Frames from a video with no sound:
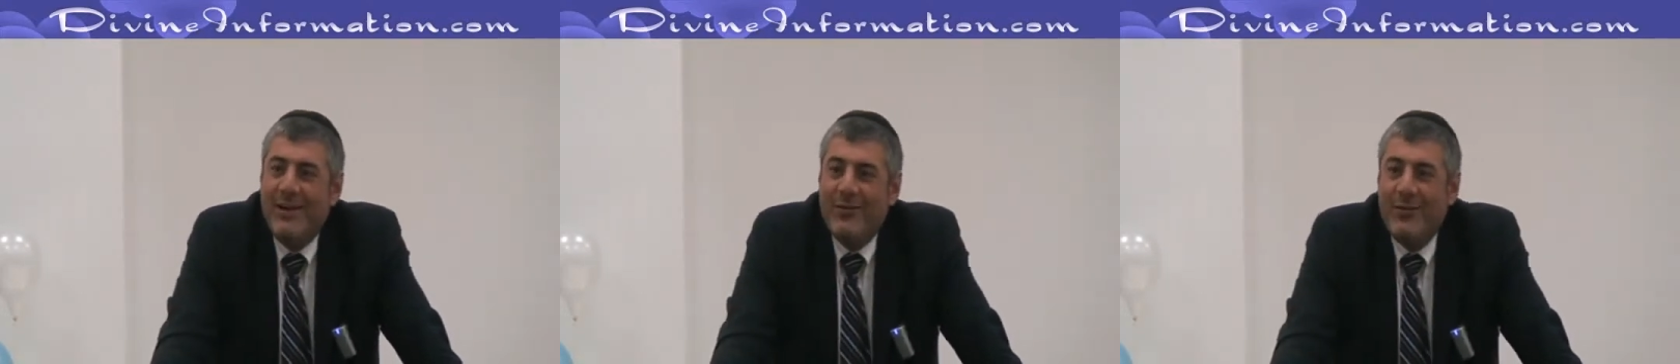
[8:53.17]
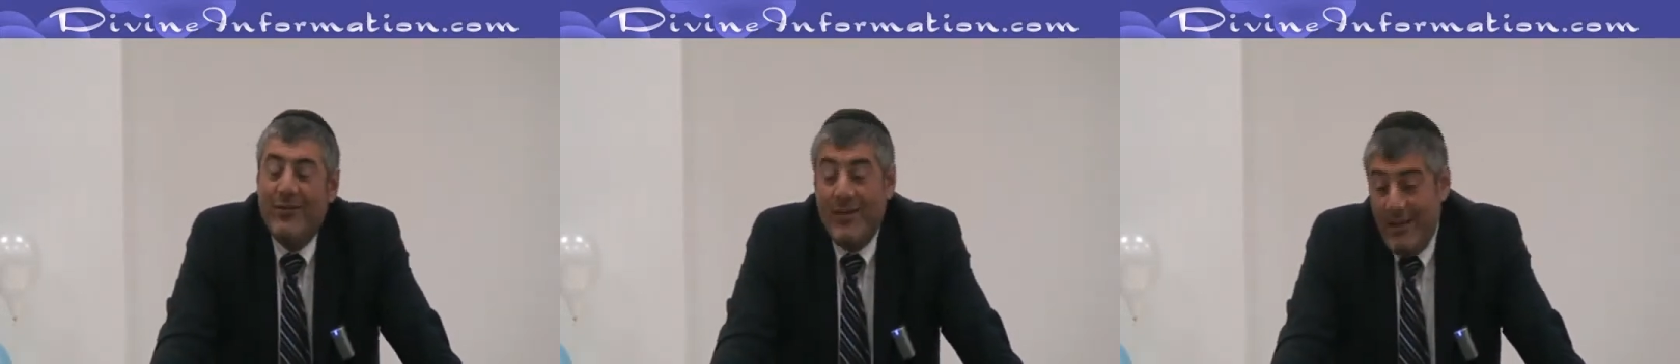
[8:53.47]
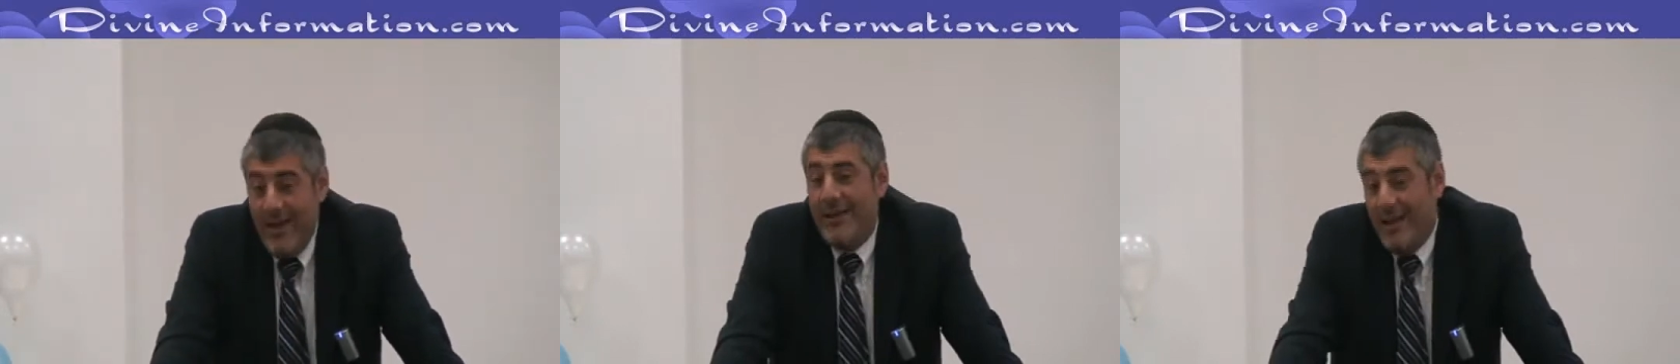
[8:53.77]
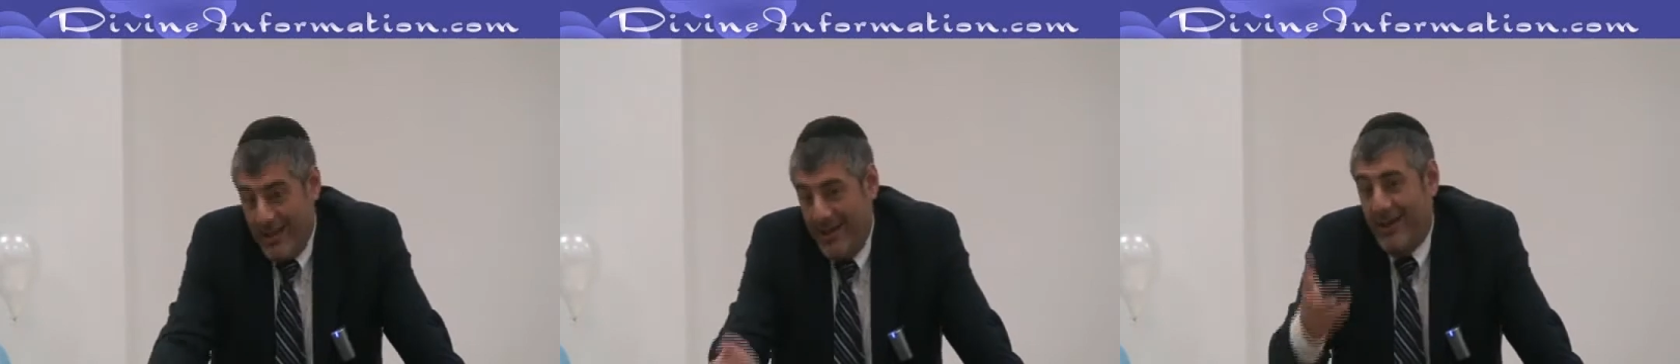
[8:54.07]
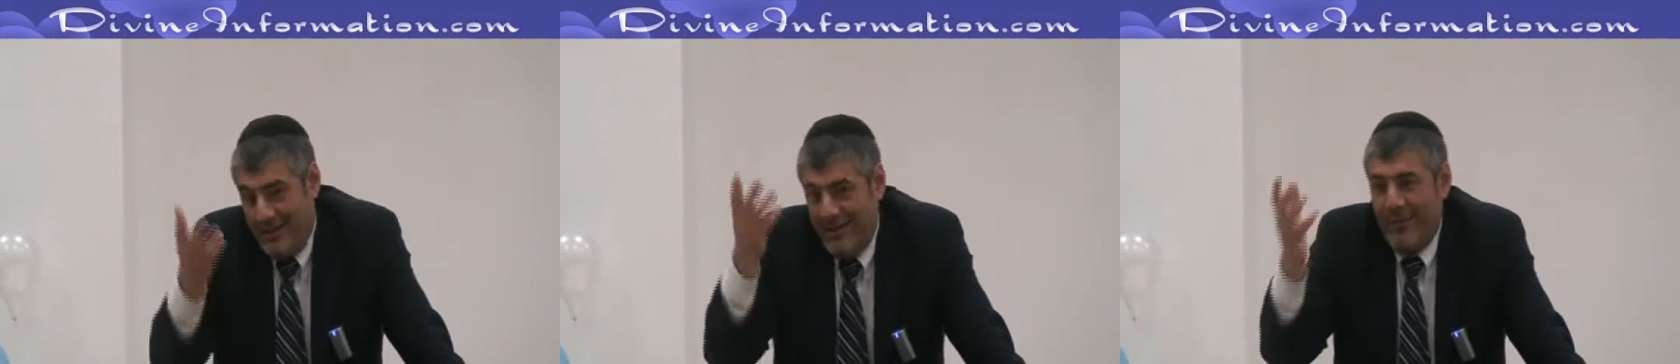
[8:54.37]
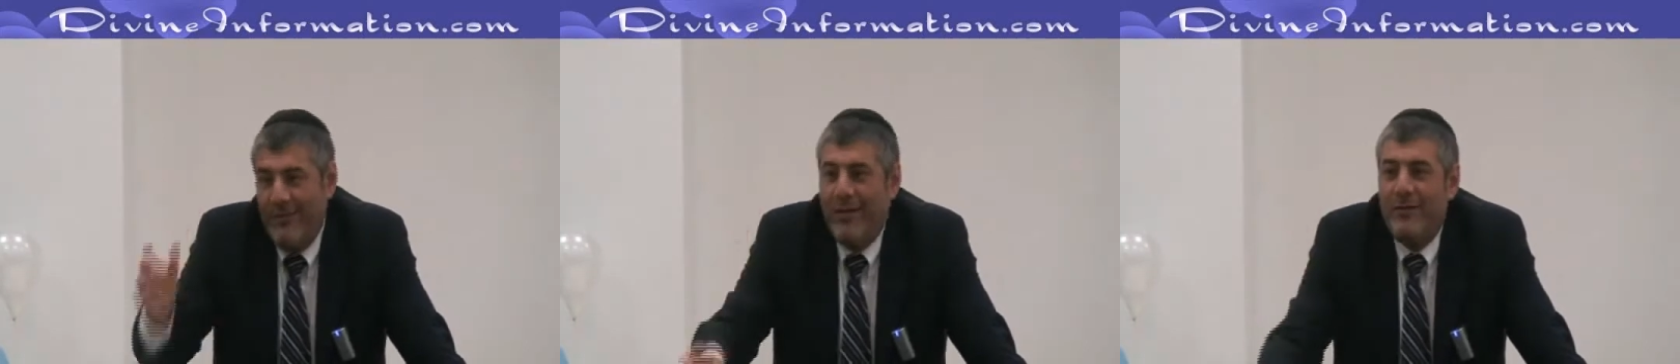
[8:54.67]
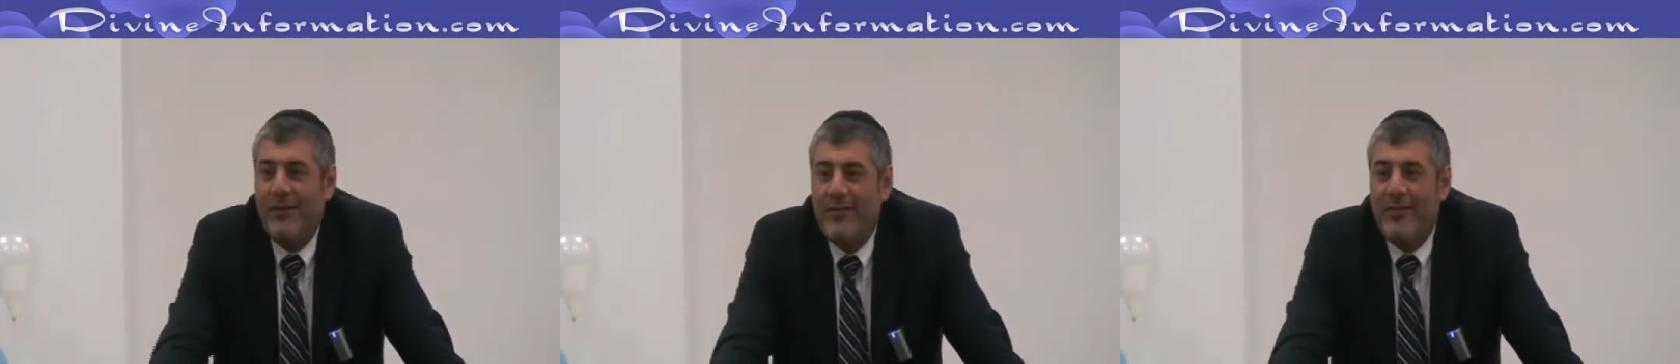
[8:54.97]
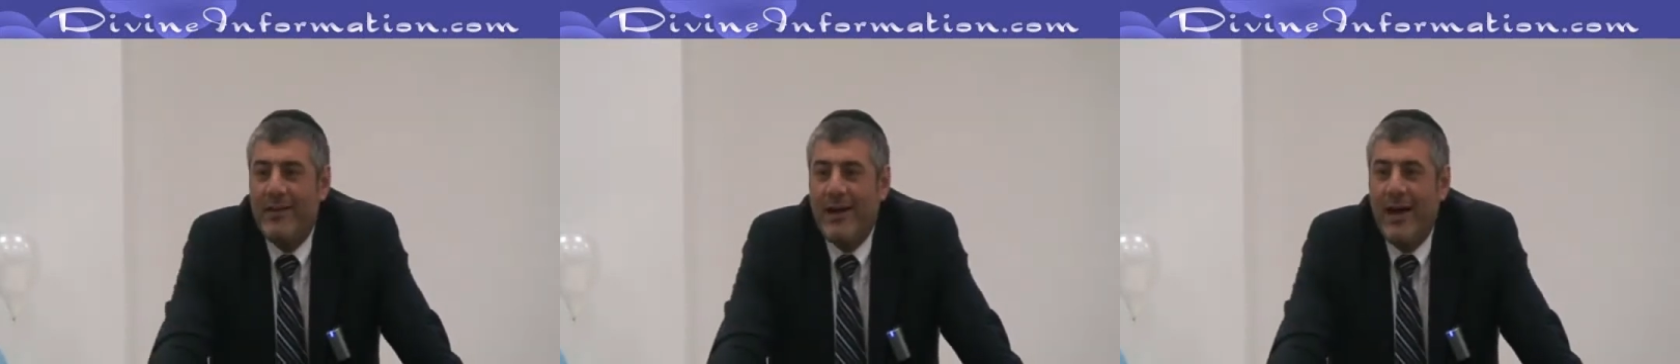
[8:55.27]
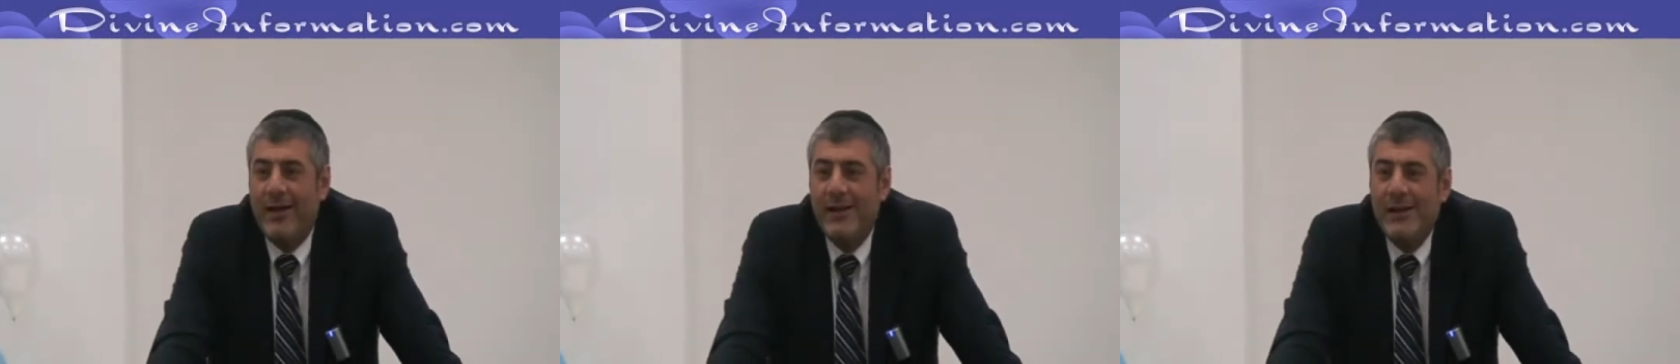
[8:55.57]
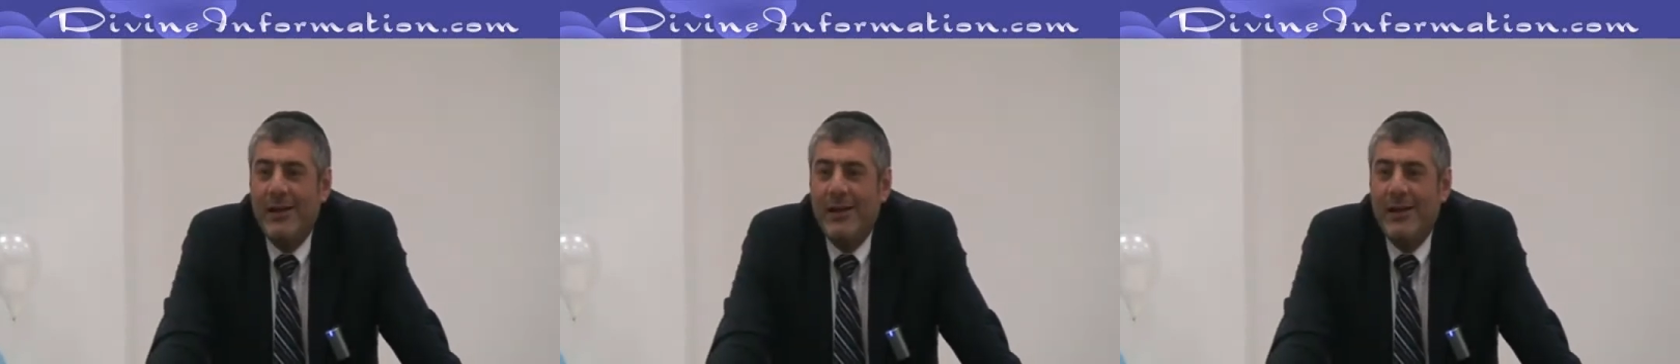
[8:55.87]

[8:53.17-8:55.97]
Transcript: So he said, yeah, I heard it's a very fancy car.